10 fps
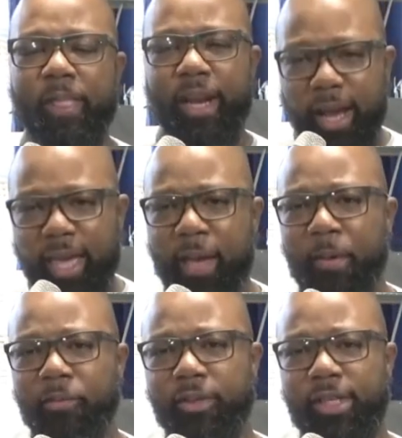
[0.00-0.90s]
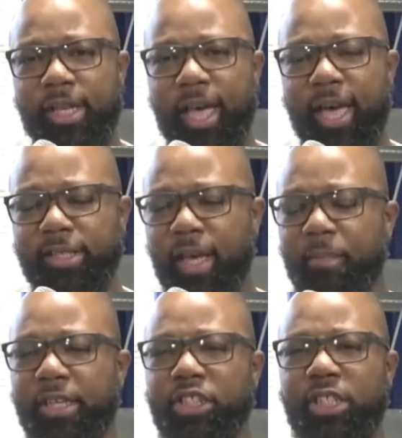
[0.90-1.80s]
And I came up with the answer. I
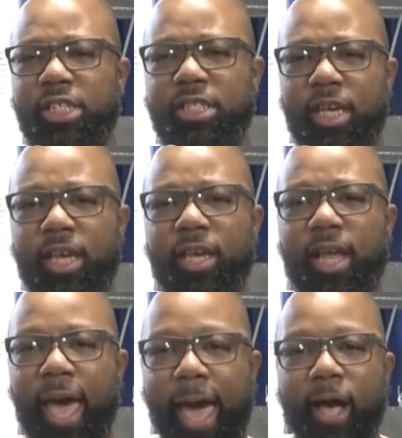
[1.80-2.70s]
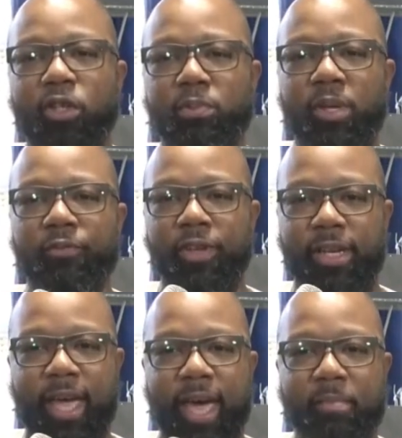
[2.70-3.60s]
mean, she did house me for
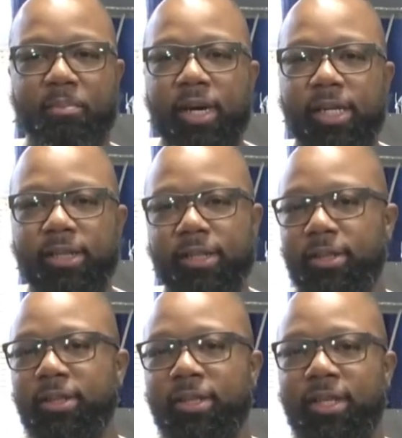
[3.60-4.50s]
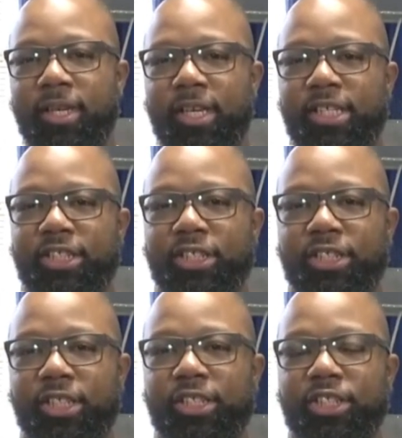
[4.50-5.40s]
9 months.
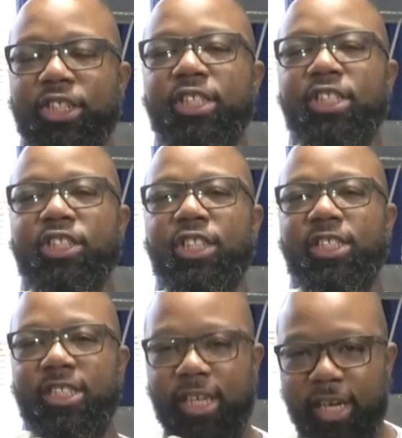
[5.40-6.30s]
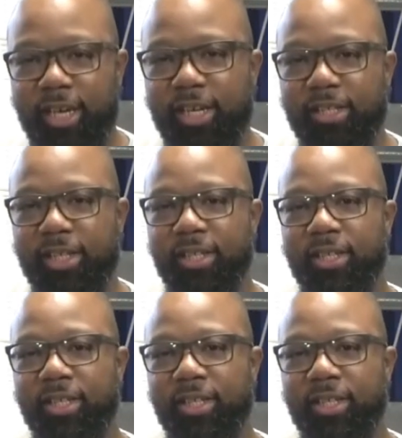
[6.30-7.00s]
She did